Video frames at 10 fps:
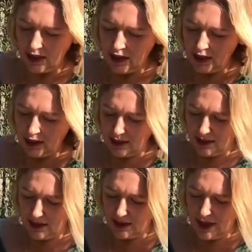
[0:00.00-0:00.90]

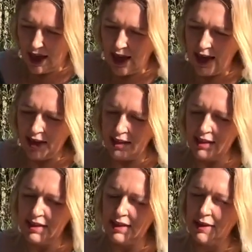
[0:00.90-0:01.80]

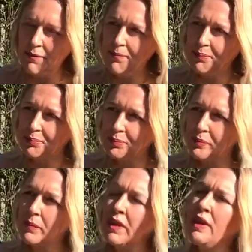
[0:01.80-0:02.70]
And
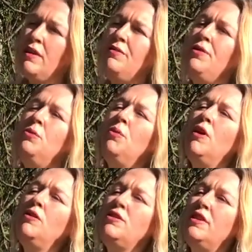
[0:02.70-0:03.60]
if you
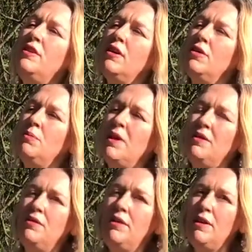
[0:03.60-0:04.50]
watch the
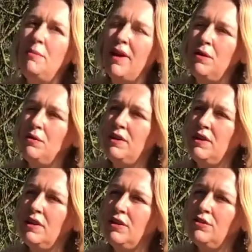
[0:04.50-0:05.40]
documentary about
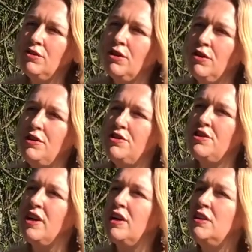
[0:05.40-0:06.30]
Scottish
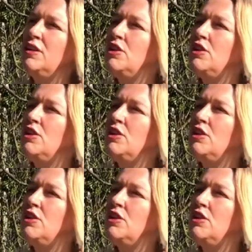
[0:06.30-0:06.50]
art,